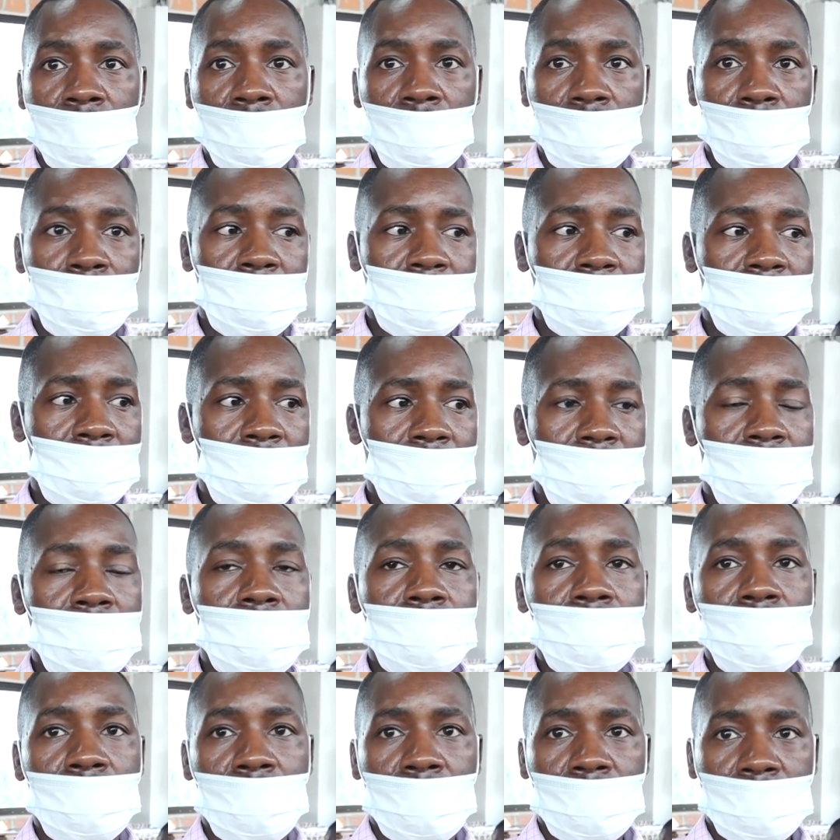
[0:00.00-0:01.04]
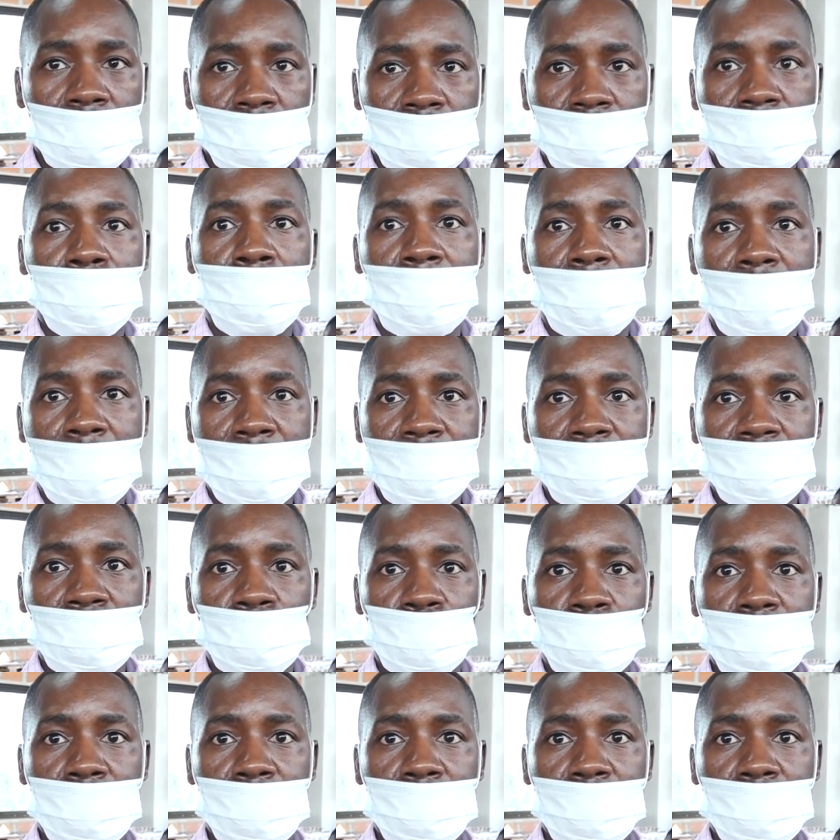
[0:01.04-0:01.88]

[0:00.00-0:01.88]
MTN SIM cards,